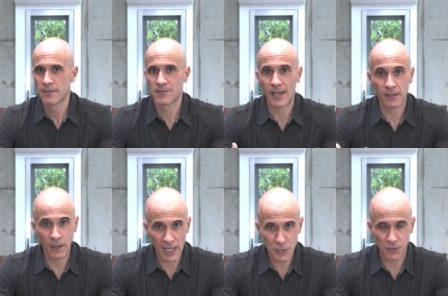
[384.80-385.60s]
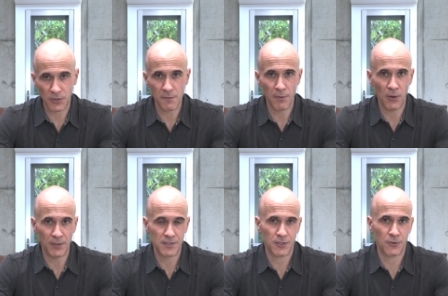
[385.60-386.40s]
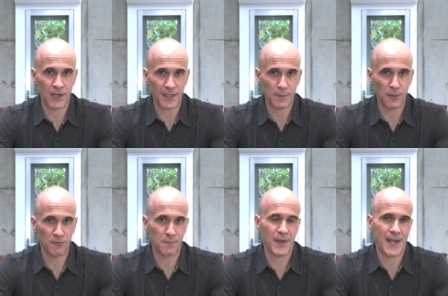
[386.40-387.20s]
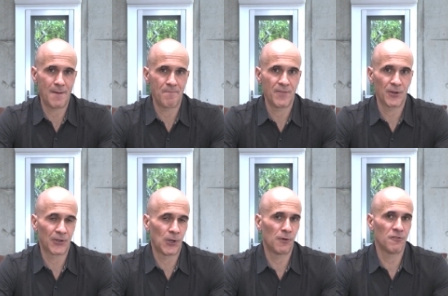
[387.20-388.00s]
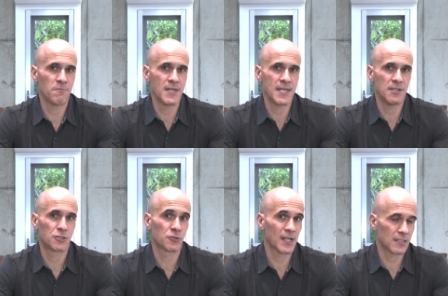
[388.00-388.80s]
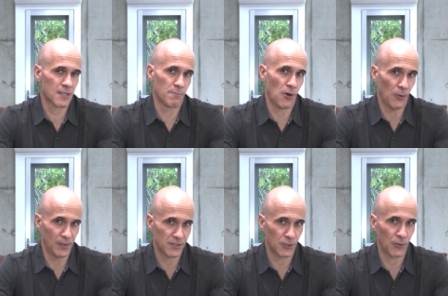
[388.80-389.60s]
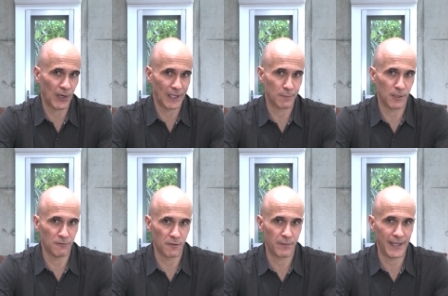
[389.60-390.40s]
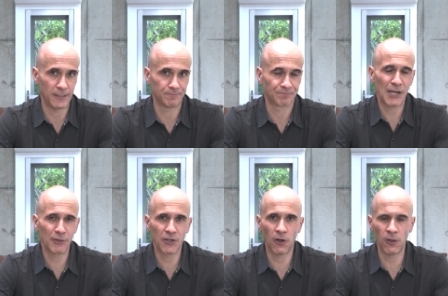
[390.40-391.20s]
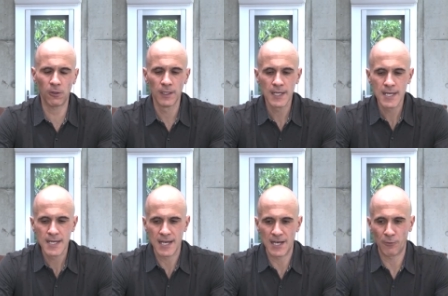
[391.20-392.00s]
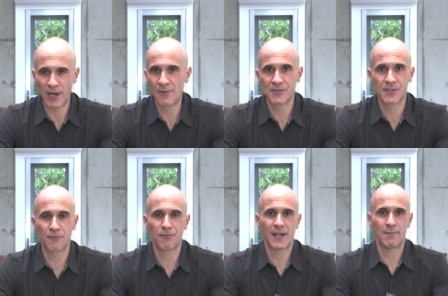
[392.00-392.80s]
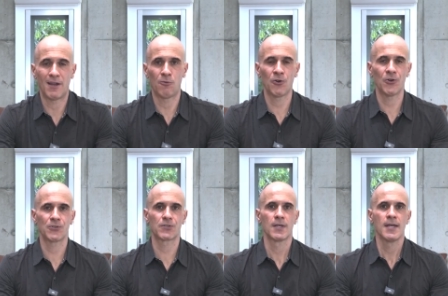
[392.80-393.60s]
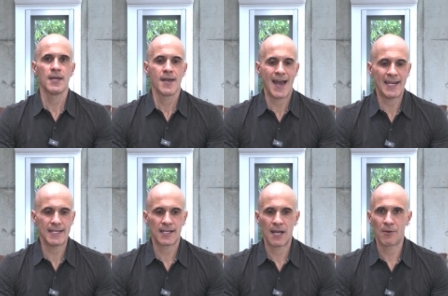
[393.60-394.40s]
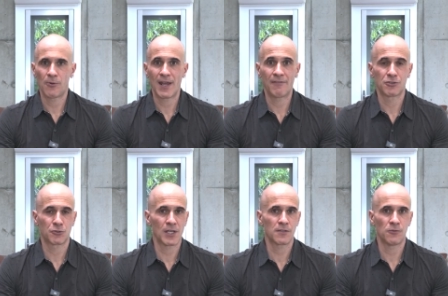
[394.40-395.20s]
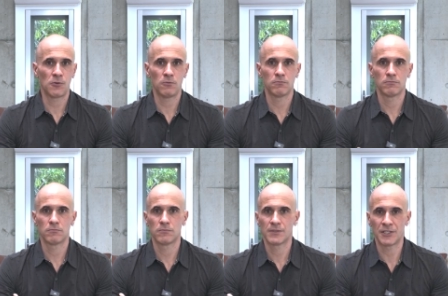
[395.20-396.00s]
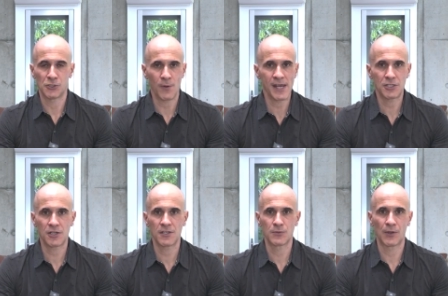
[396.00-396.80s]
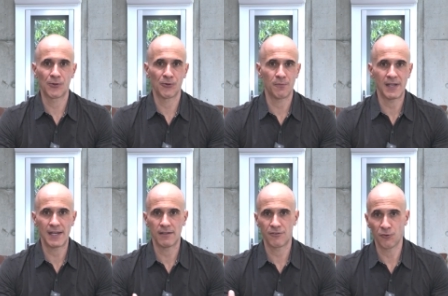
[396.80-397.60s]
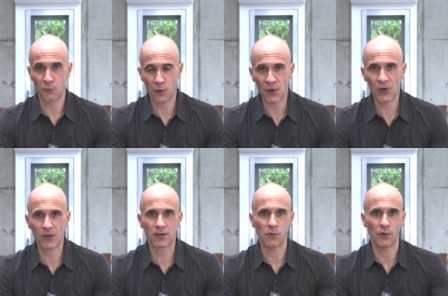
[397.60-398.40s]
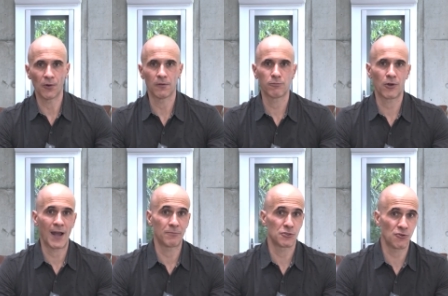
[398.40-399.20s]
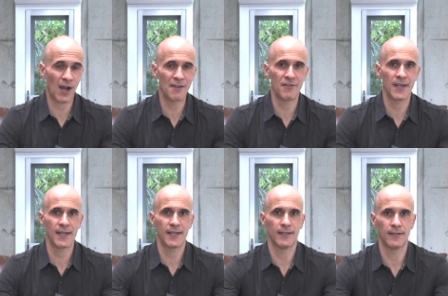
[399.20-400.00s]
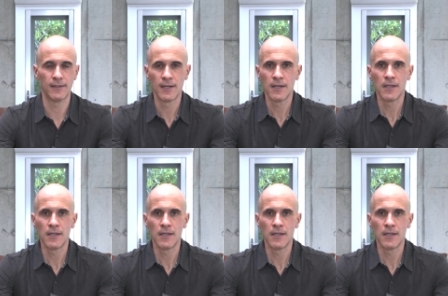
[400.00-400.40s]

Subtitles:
psychological components to chronic pelvic pain. There can often be stress components to chronic pelvic pain. I recall when I was suffering at my worst, anytime I would have stressful situations, whether it be through work or perhaps driving in a